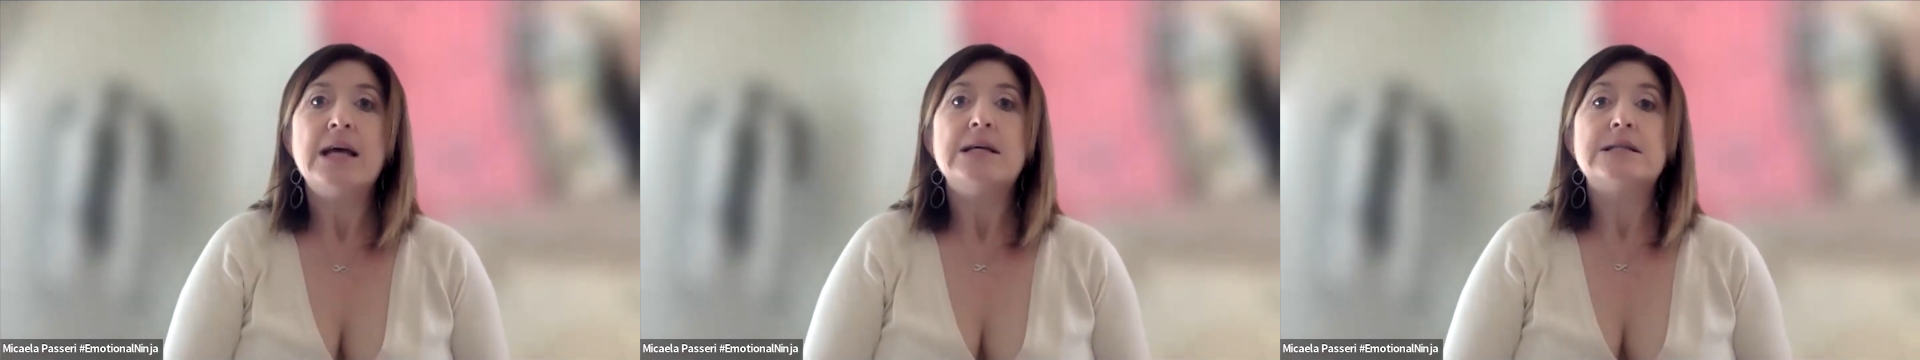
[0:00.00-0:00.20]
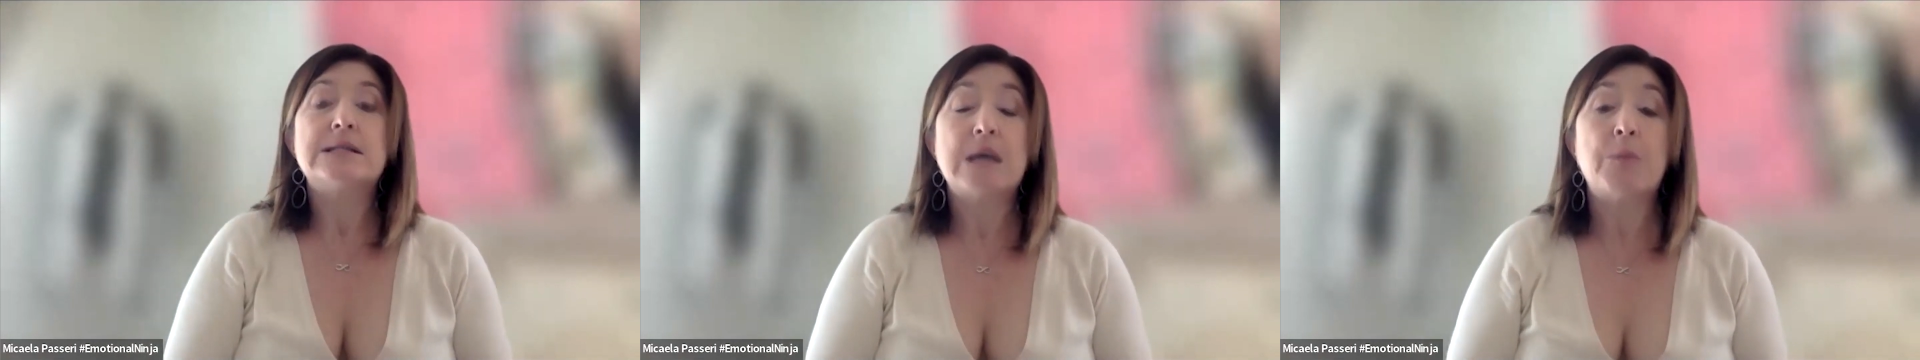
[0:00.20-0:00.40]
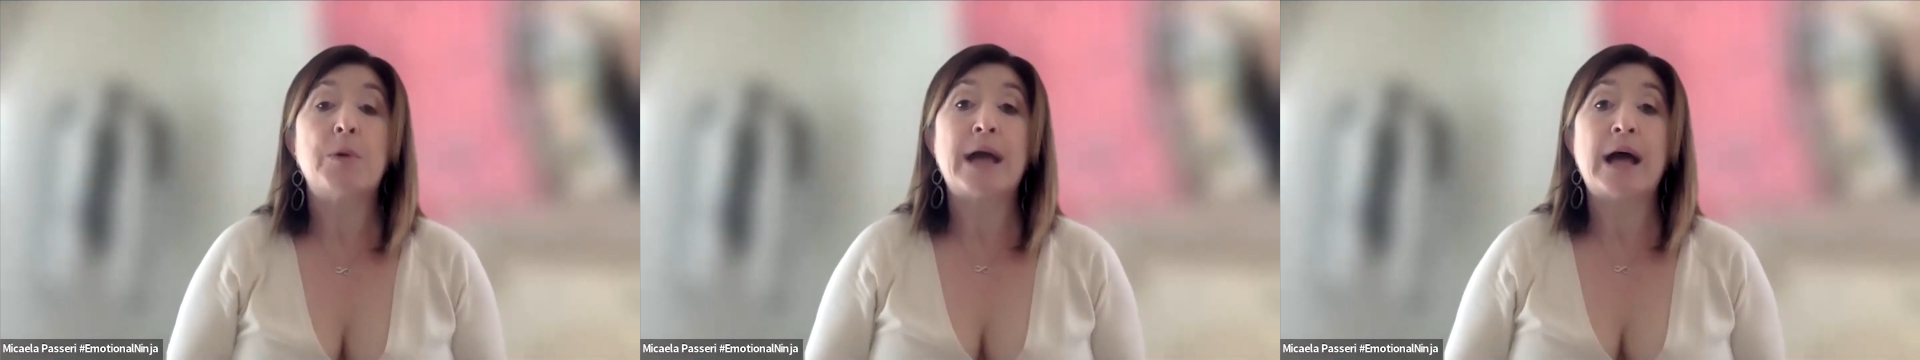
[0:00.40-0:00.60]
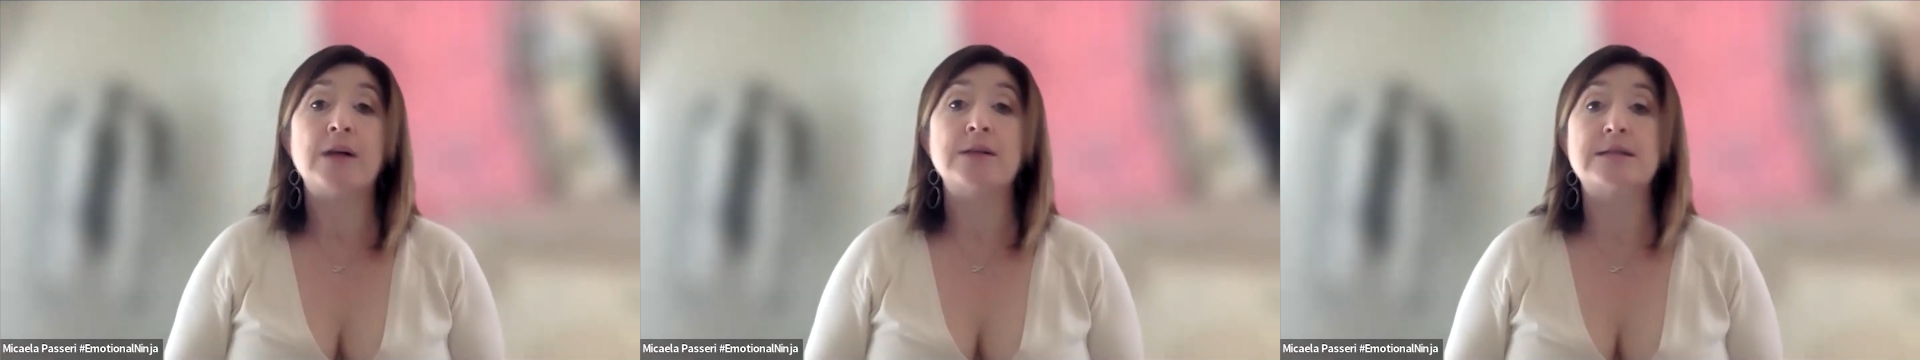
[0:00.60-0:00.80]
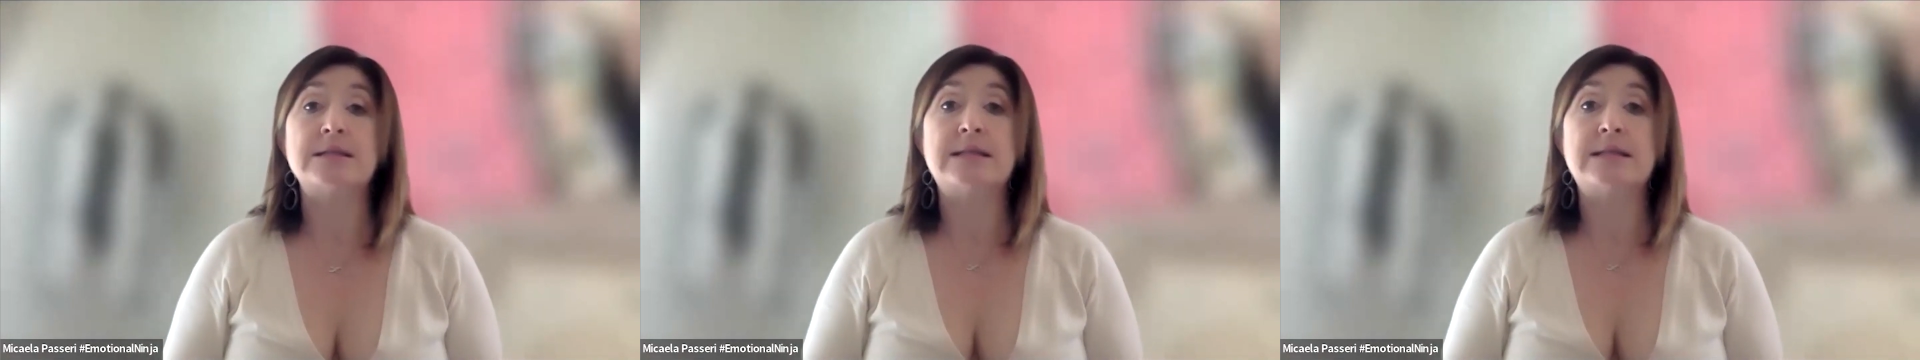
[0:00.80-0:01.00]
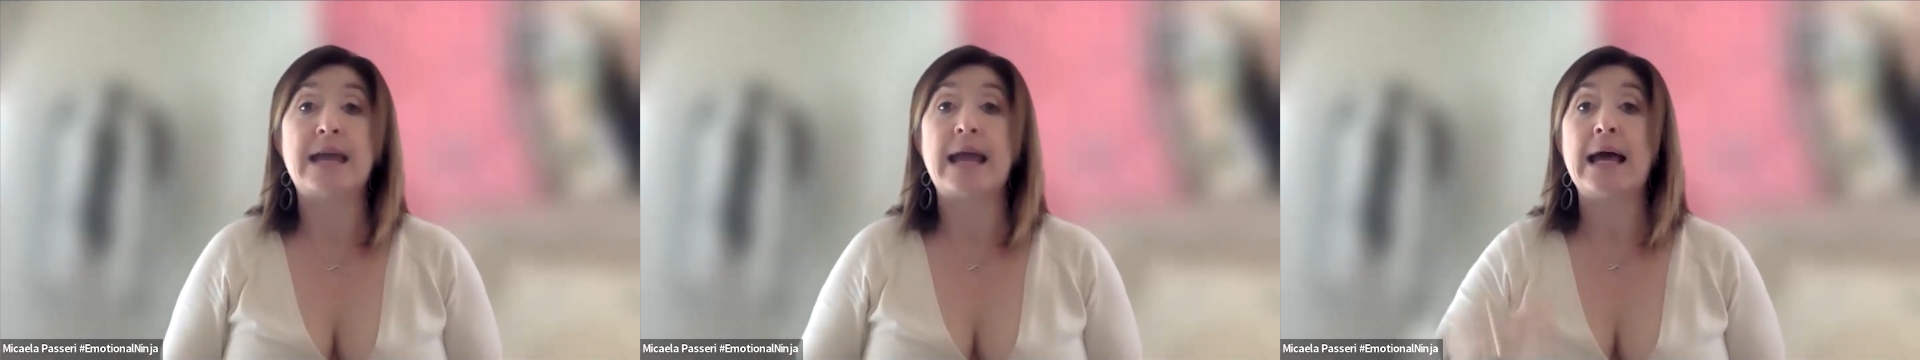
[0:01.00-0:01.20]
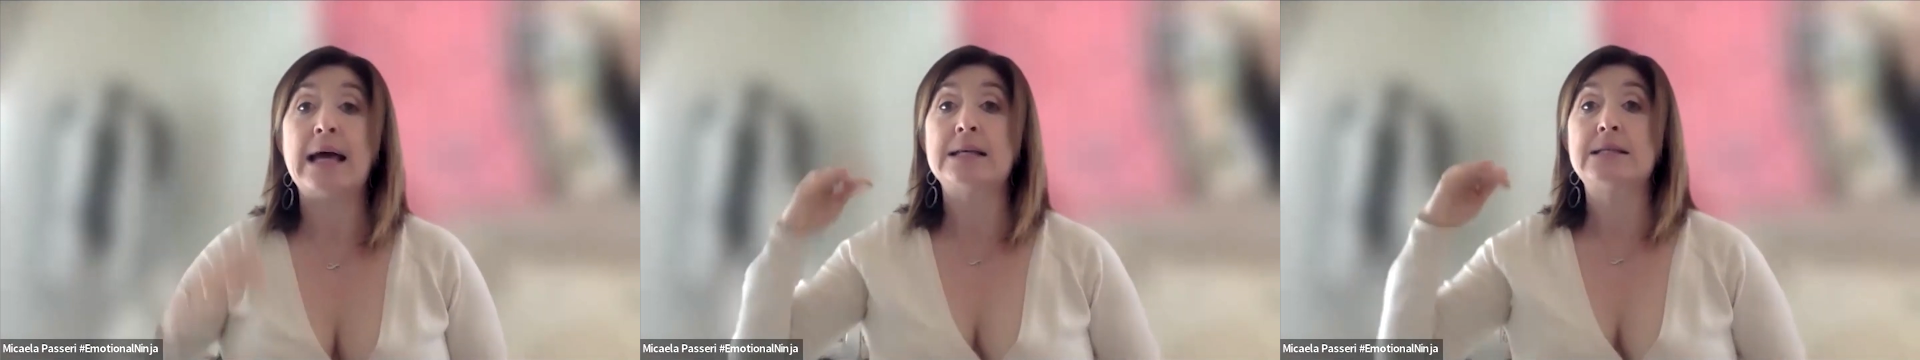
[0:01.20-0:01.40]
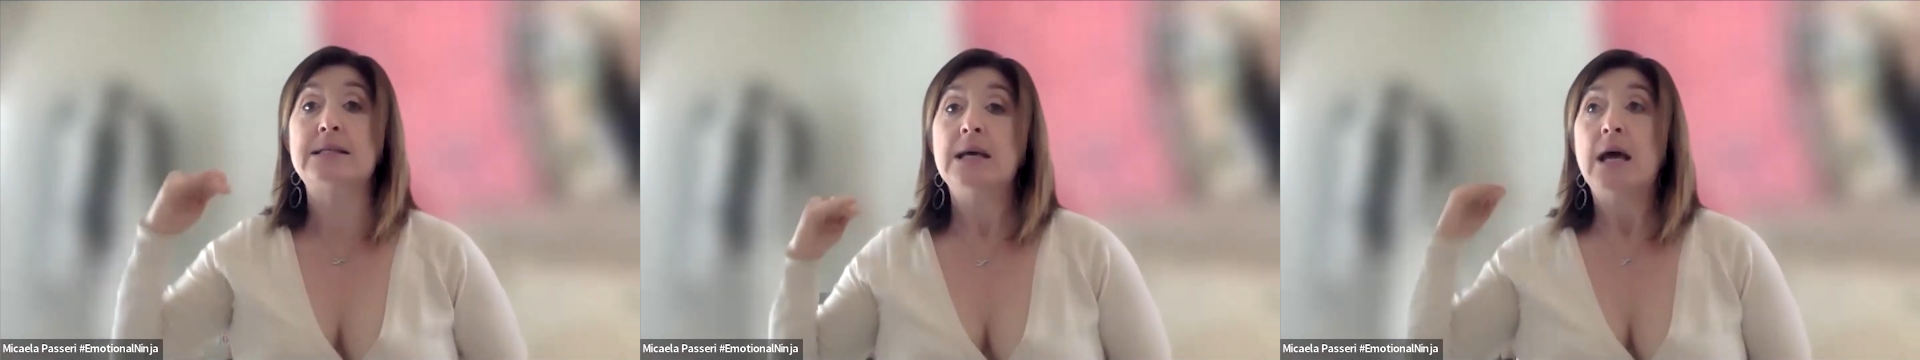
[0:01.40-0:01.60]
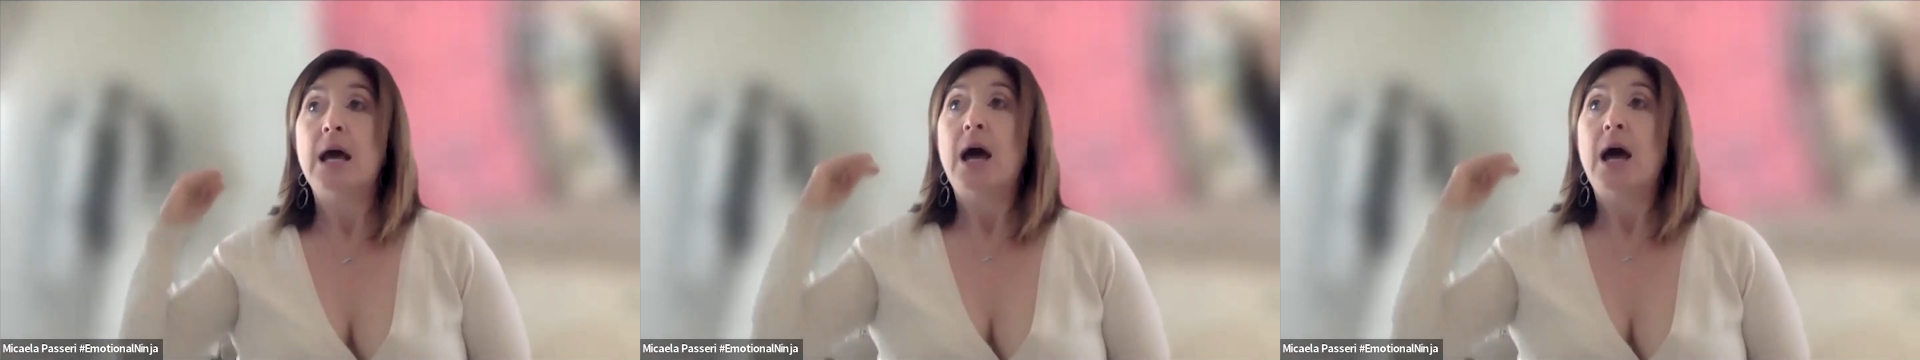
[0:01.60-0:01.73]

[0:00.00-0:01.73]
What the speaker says: Someone else that has